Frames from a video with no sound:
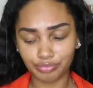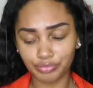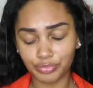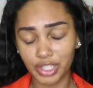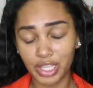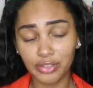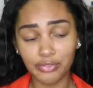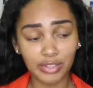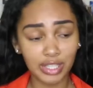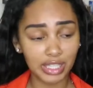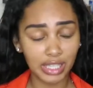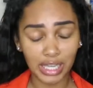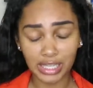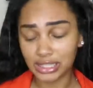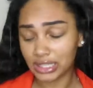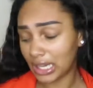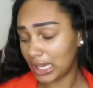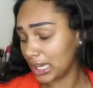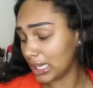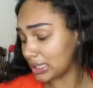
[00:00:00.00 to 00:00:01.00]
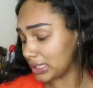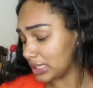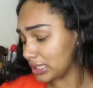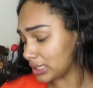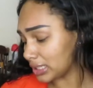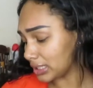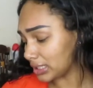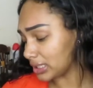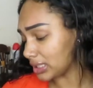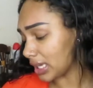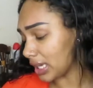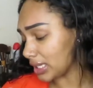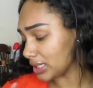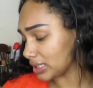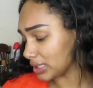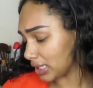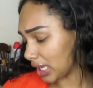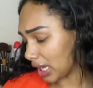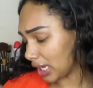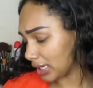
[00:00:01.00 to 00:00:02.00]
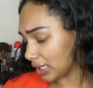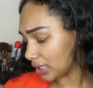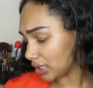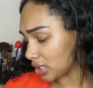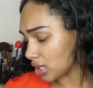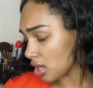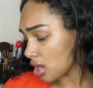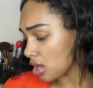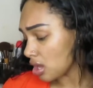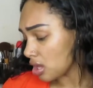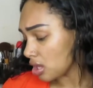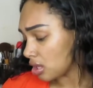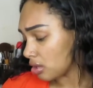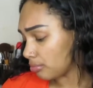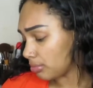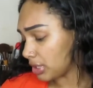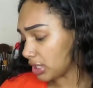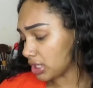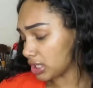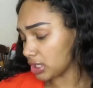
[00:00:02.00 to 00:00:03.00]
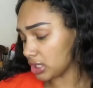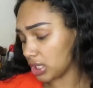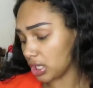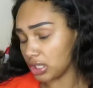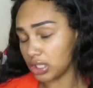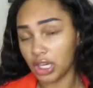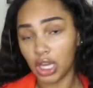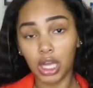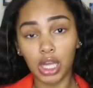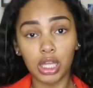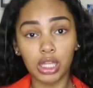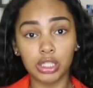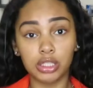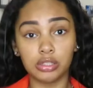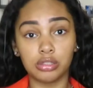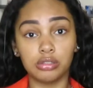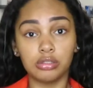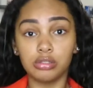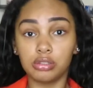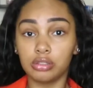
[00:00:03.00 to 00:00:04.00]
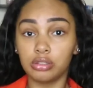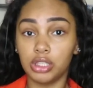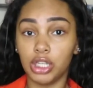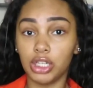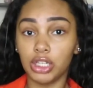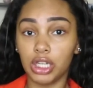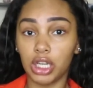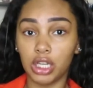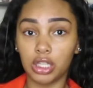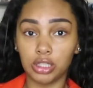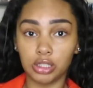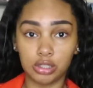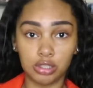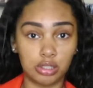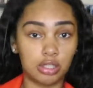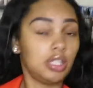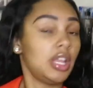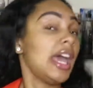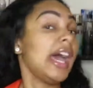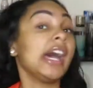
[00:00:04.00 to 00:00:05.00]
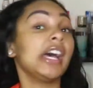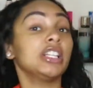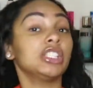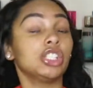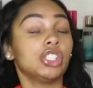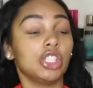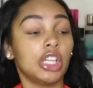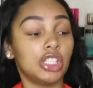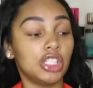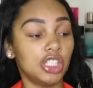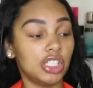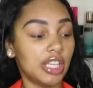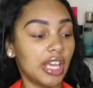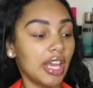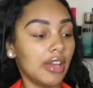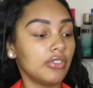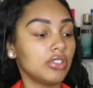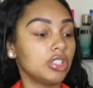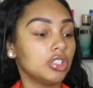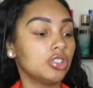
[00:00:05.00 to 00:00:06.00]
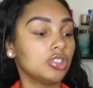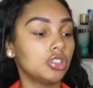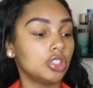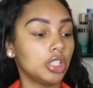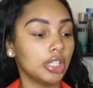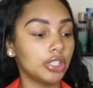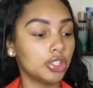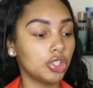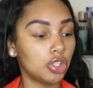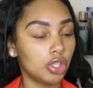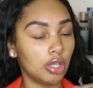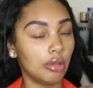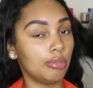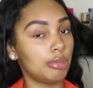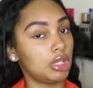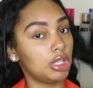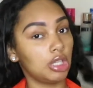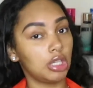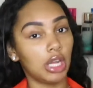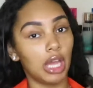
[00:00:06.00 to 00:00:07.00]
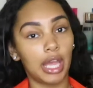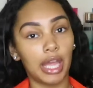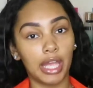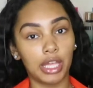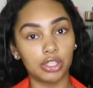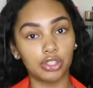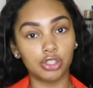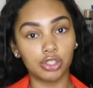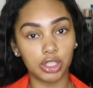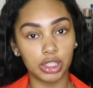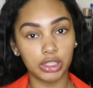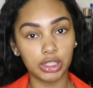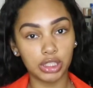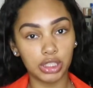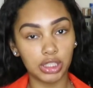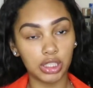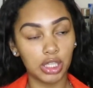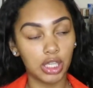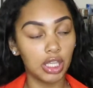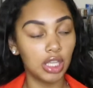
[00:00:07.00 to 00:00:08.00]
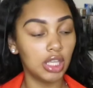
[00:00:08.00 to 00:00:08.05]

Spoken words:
They fit nice. I got these in a size 9 because they're not as stretchy. They have a little stretch to them, but they're not as stretchy.